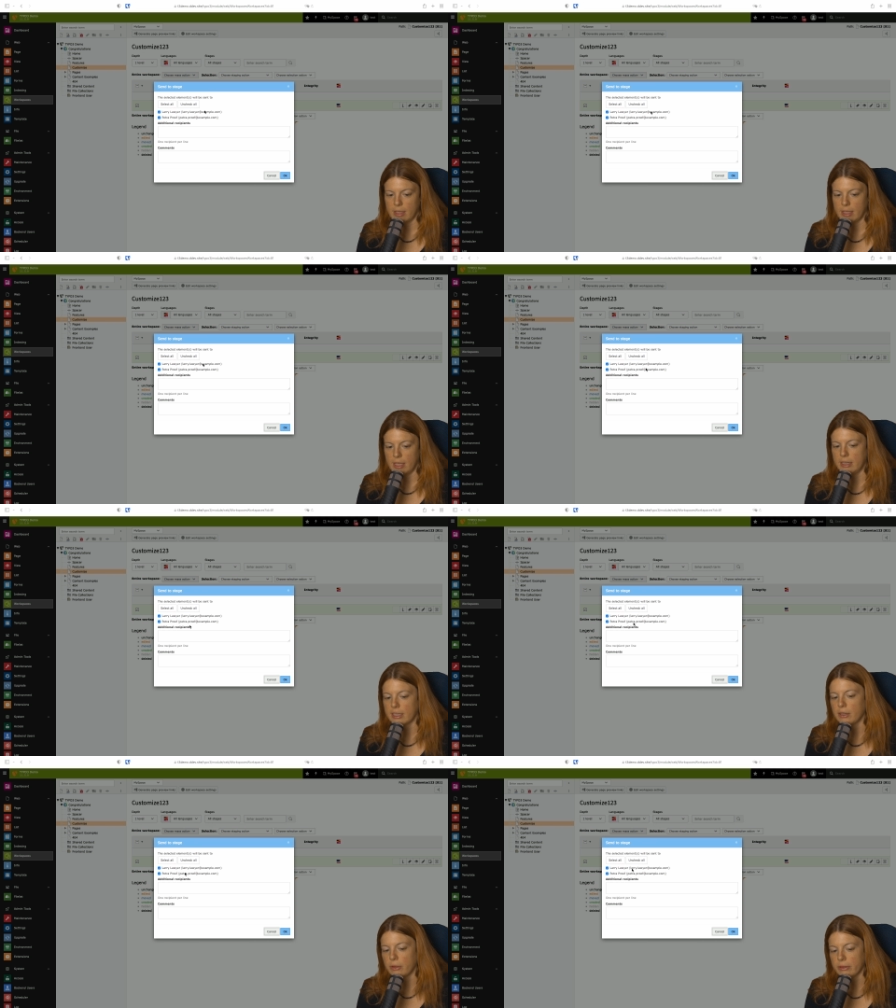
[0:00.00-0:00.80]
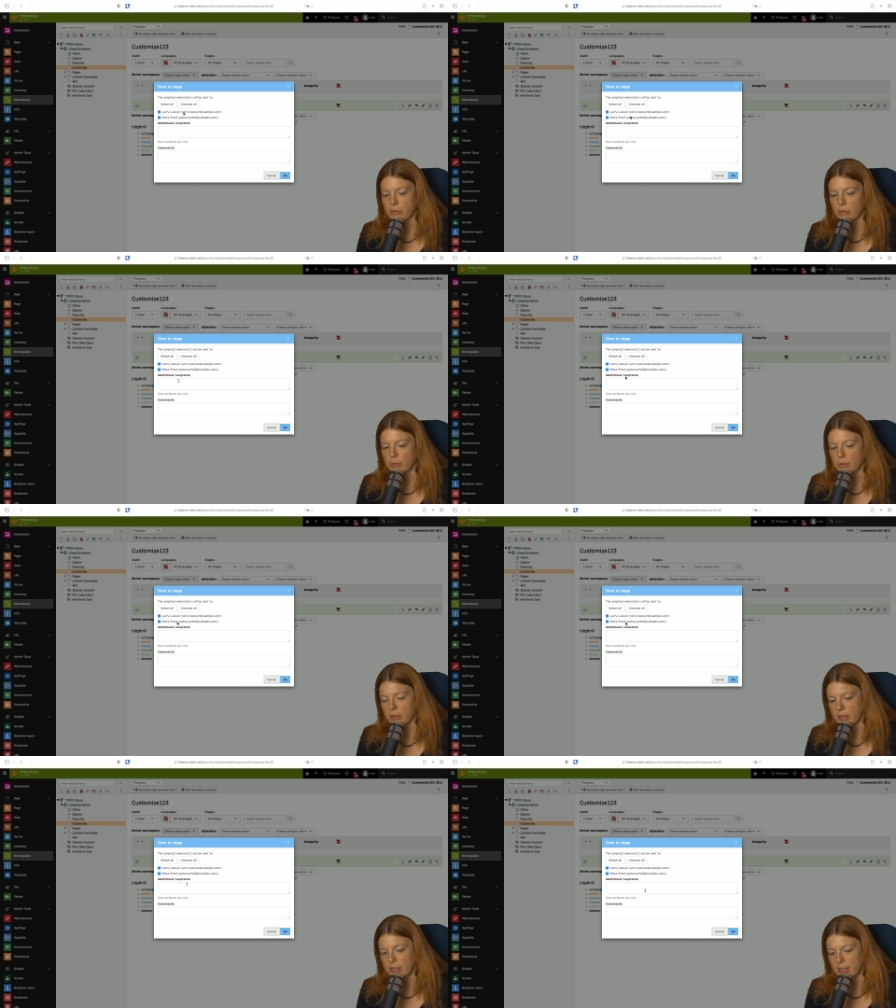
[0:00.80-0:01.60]
And I can also
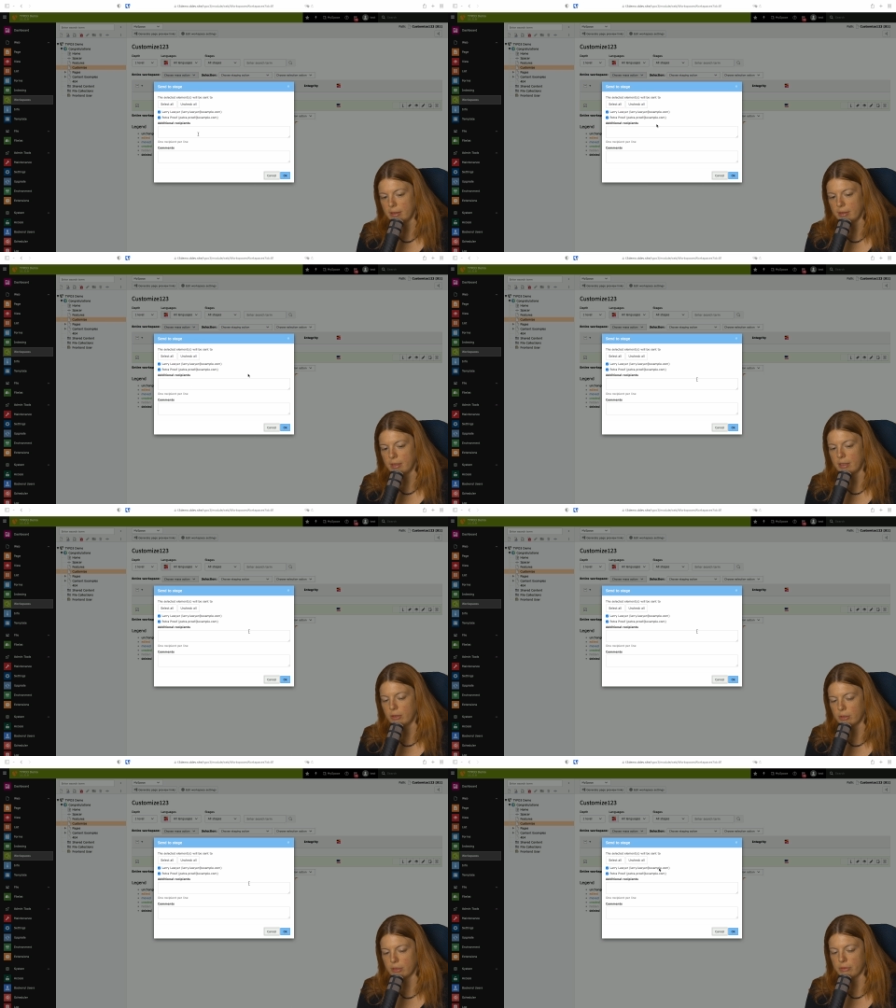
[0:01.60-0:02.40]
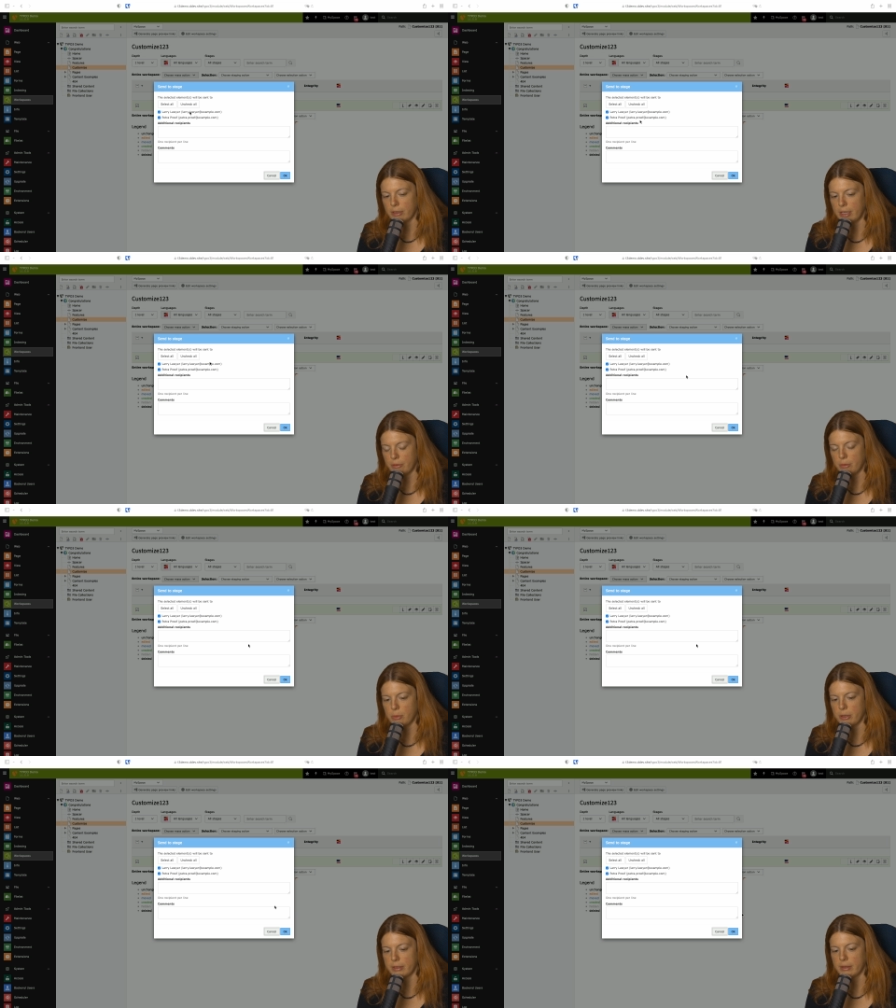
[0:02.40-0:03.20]
notify
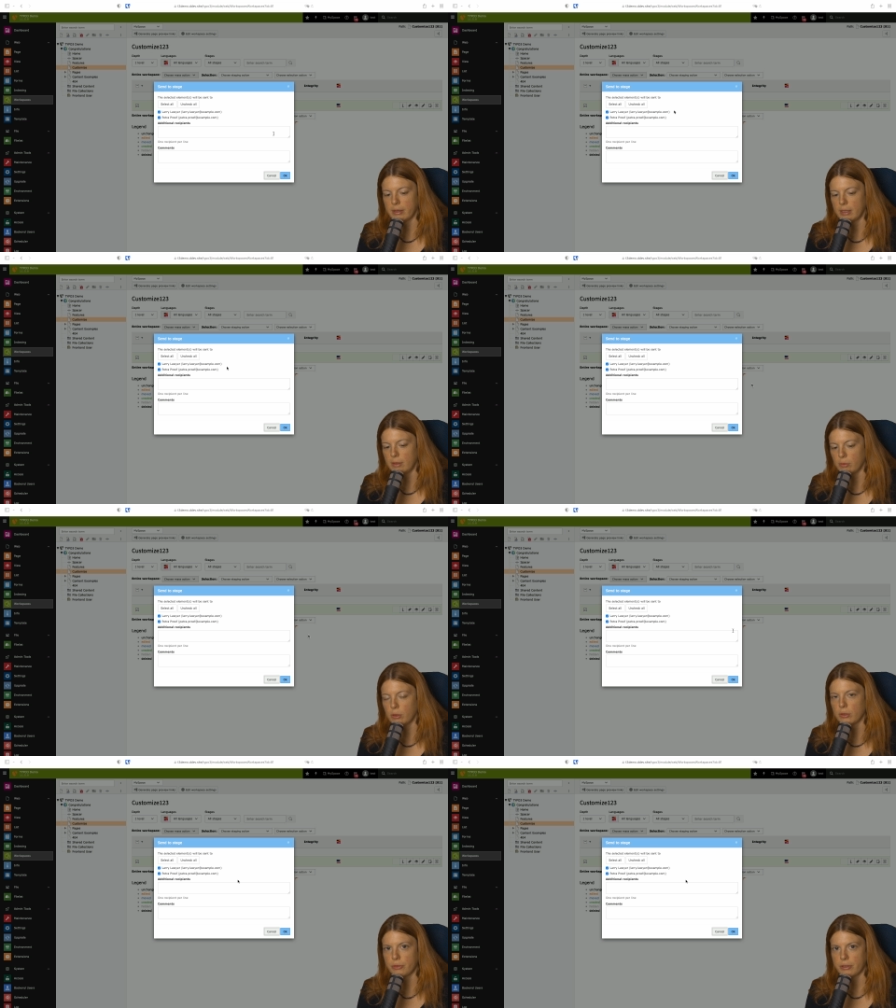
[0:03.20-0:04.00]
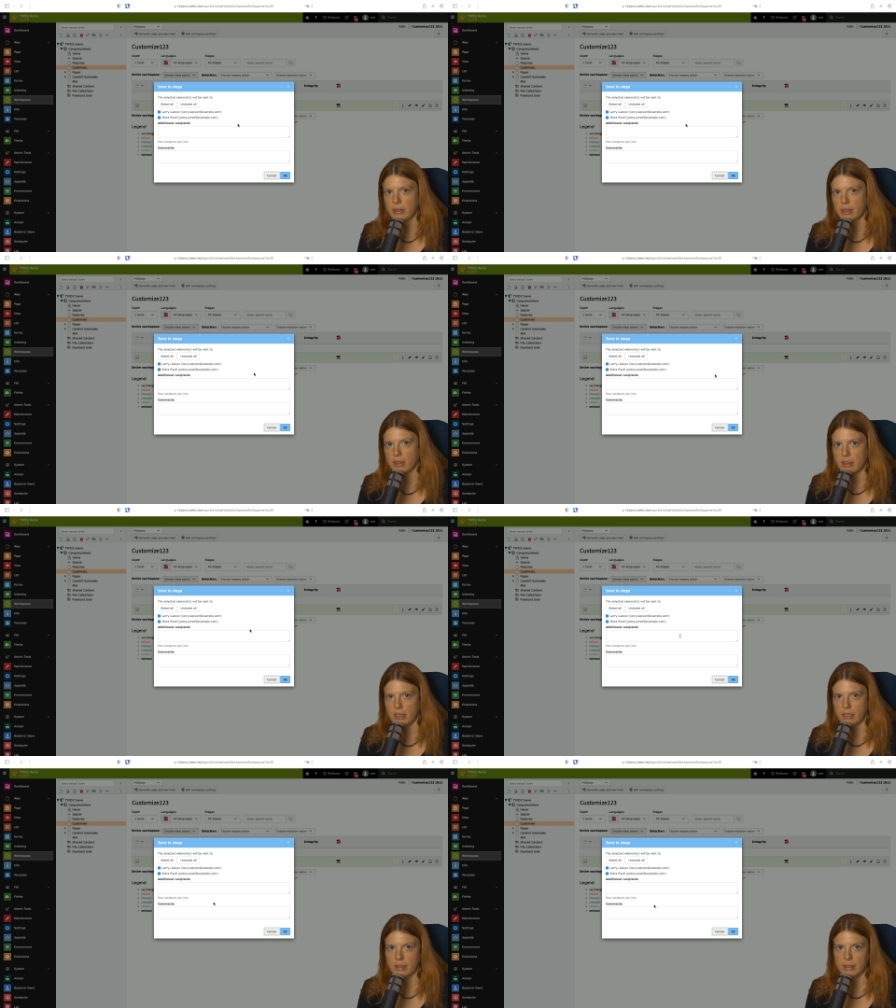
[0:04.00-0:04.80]
everyone involved in the
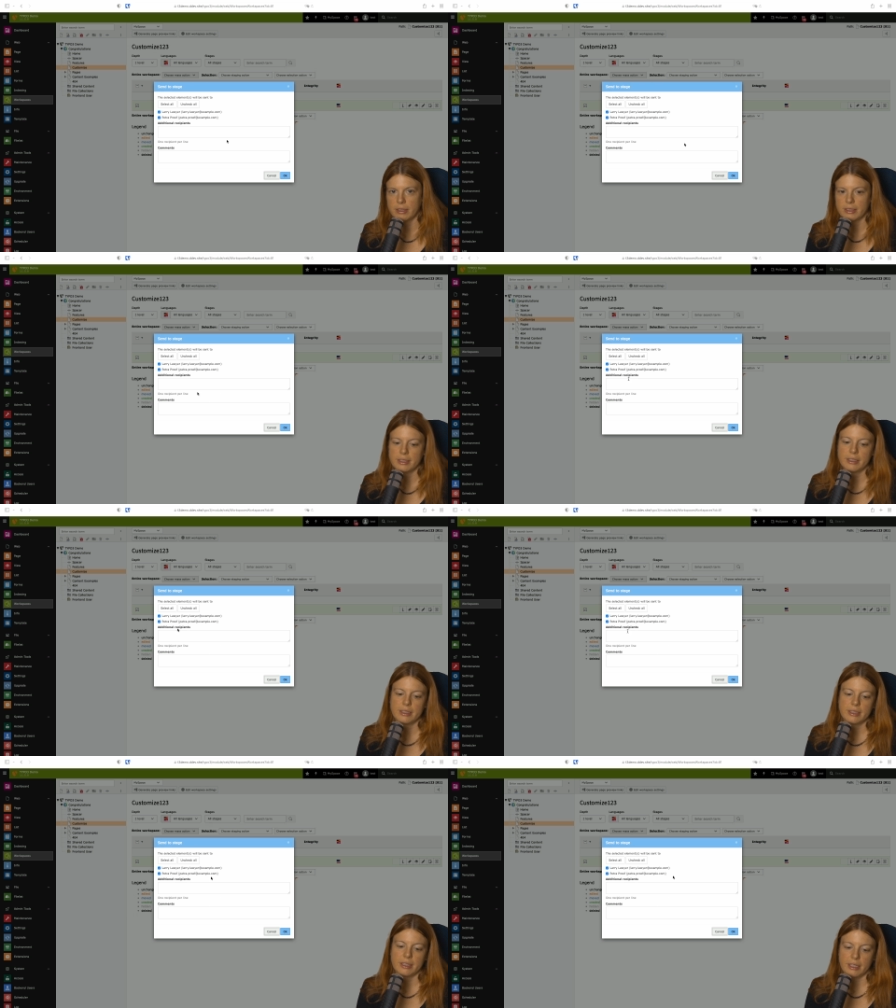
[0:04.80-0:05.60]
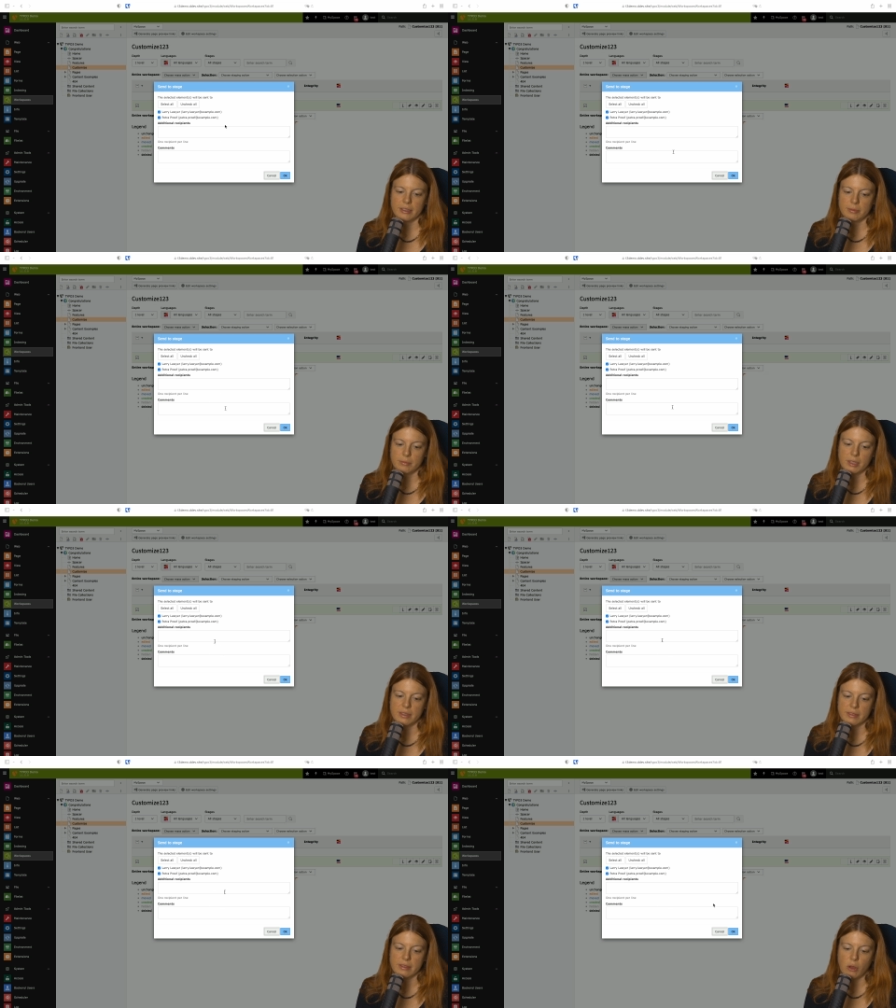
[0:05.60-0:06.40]
thing that
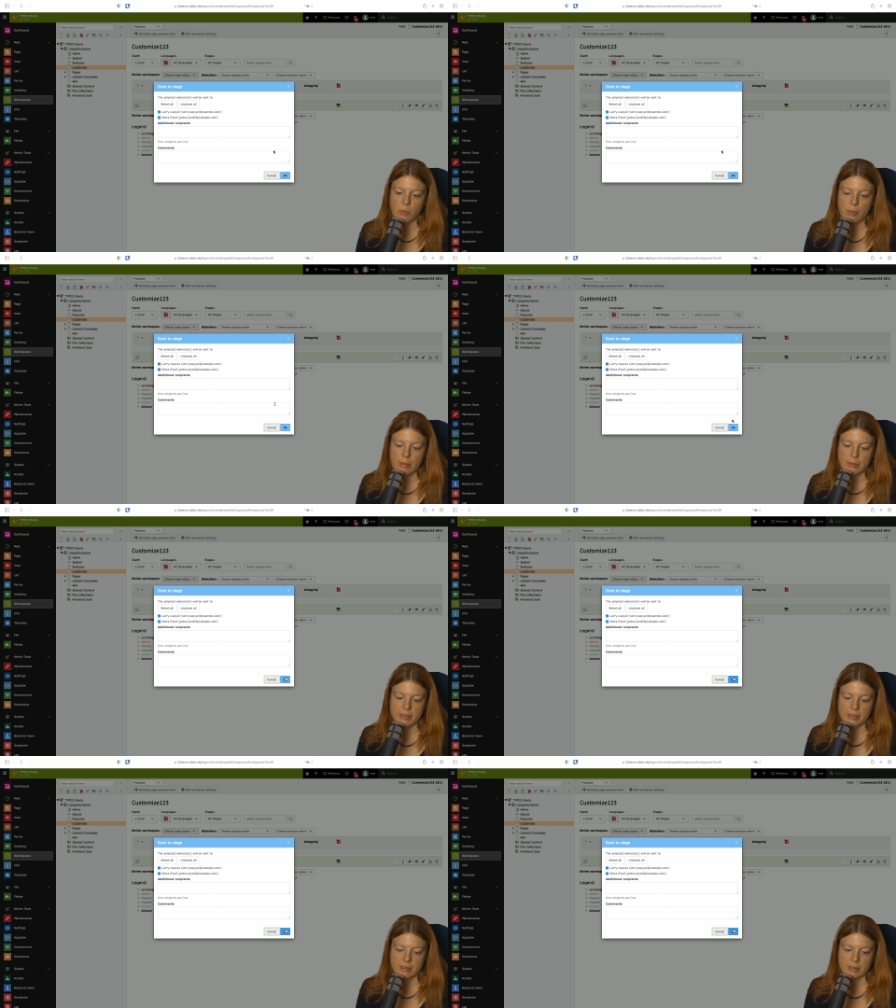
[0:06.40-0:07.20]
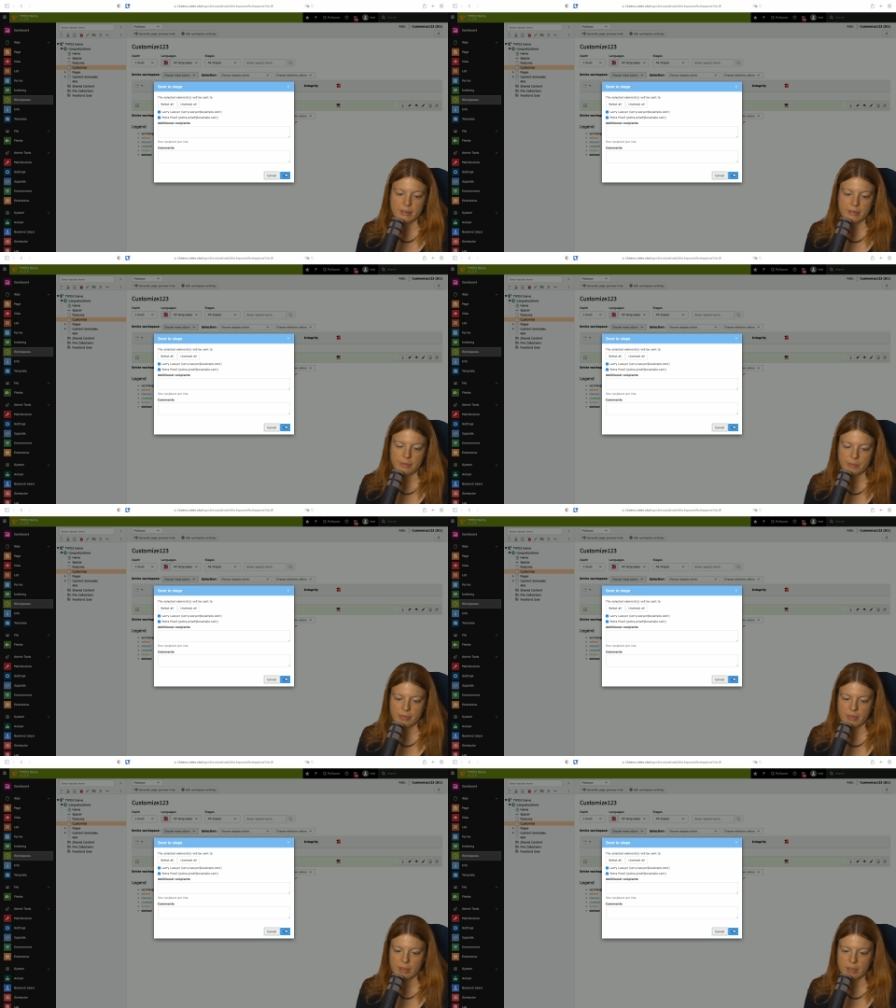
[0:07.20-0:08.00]
it's now public
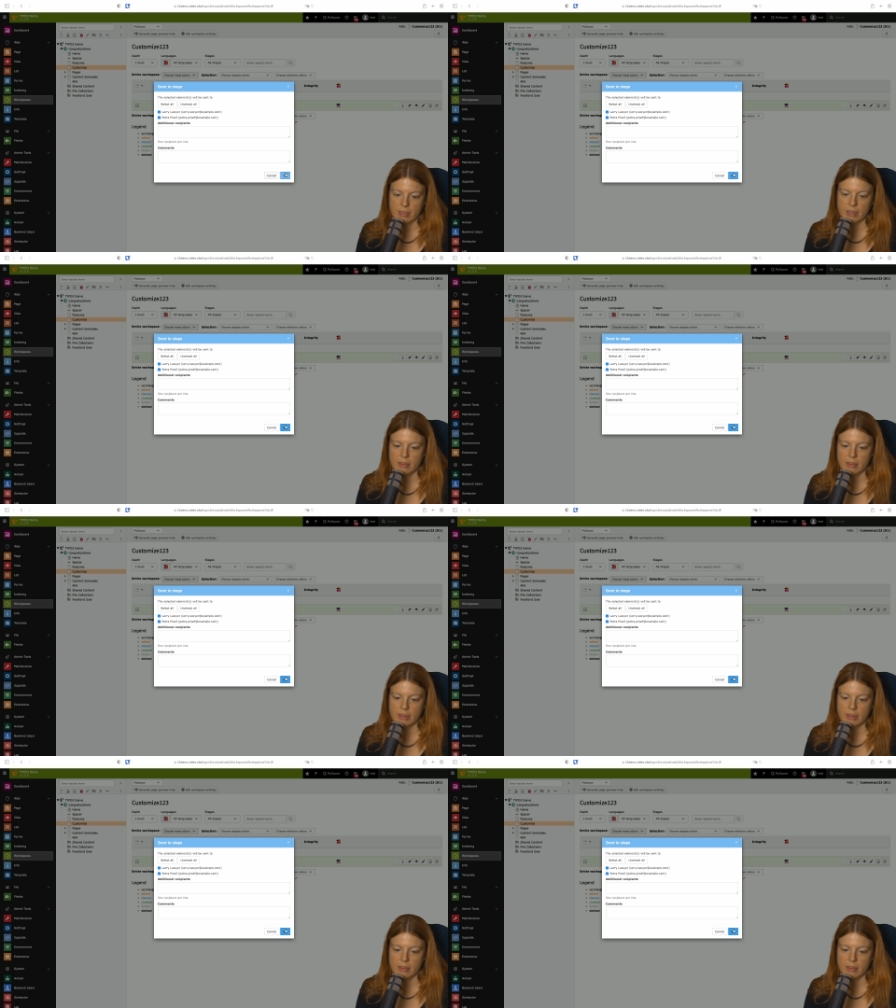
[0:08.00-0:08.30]
and